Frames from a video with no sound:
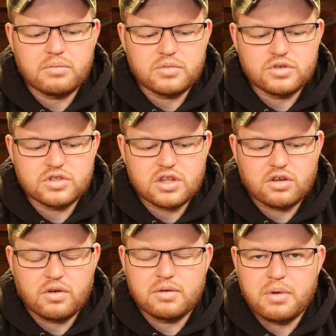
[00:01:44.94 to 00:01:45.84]
usually the
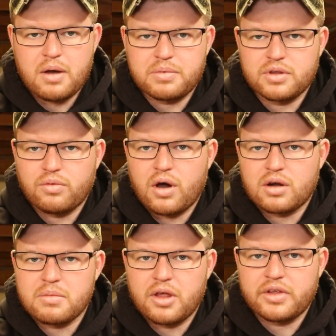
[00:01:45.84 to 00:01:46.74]
green pump and the
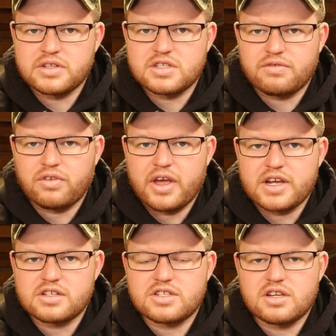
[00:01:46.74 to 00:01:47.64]
watermelons, the
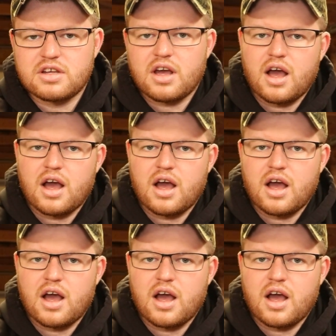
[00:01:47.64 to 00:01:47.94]
flakes.